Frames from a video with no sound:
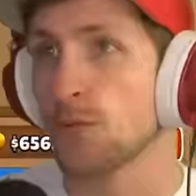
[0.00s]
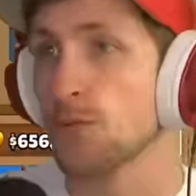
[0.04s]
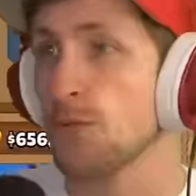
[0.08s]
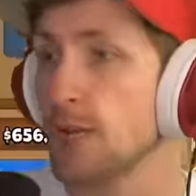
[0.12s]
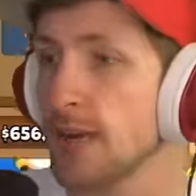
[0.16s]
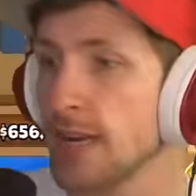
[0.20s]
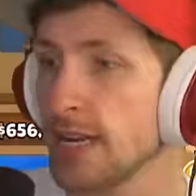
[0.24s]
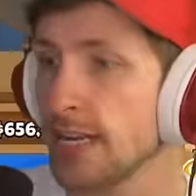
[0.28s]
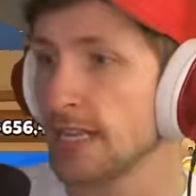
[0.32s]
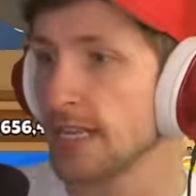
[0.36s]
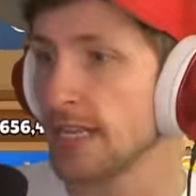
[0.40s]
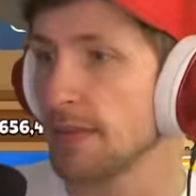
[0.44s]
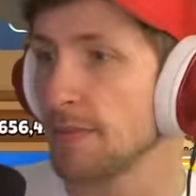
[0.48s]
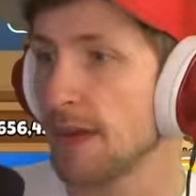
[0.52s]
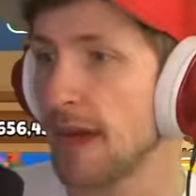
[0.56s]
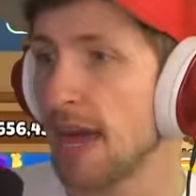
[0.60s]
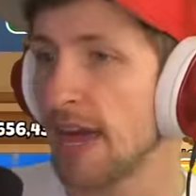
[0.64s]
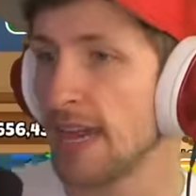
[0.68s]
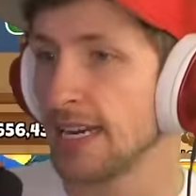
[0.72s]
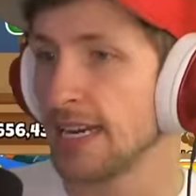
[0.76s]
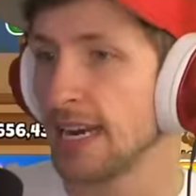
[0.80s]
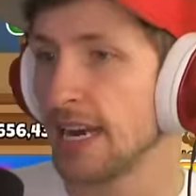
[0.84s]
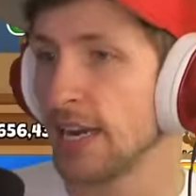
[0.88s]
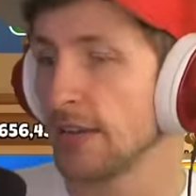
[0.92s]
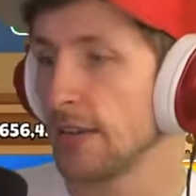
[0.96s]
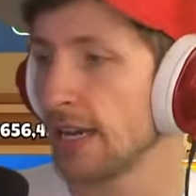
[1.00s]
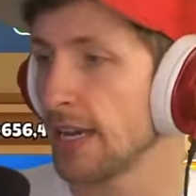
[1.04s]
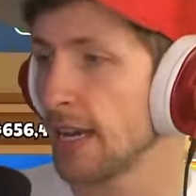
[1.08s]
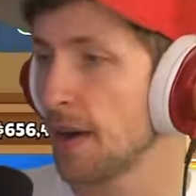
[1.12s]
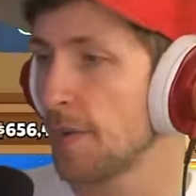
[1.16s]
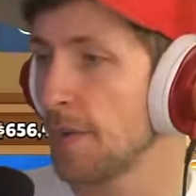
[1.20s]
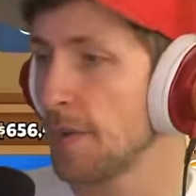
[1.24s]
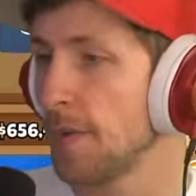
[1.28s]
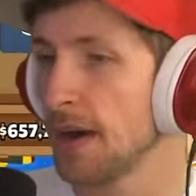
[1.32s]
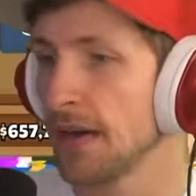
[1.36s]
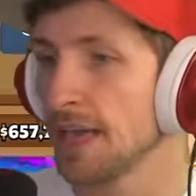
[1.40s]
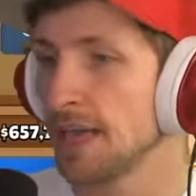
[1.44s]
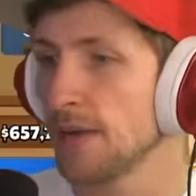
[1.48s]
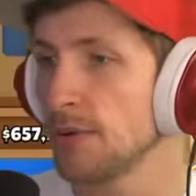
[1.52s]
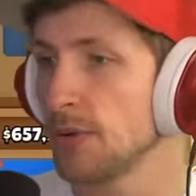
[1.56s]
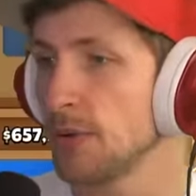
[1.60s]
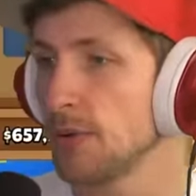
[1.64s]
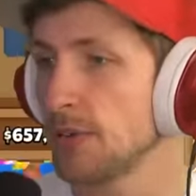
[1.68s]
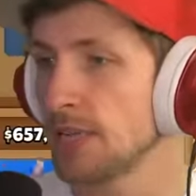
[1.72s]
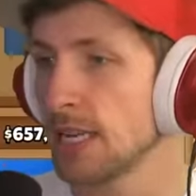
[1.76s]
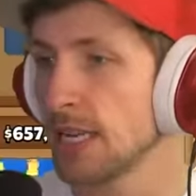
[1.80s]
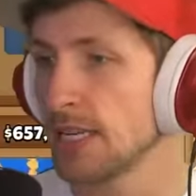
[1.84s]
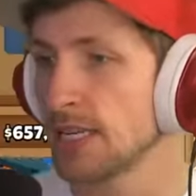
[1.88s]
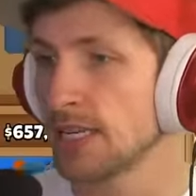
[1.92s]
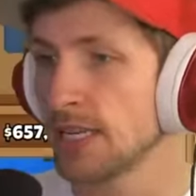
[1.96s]
really bad now. Like, a money
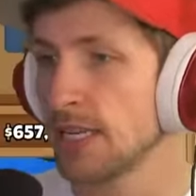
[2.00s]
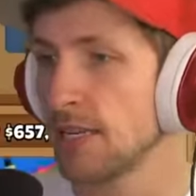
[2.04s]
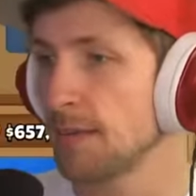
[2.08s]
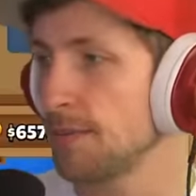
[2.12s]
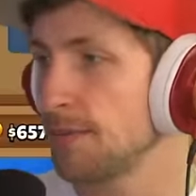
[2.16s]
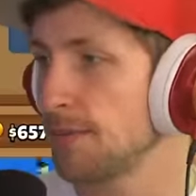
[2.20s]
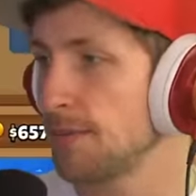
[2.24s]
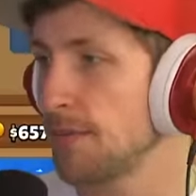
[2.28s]
boost as a,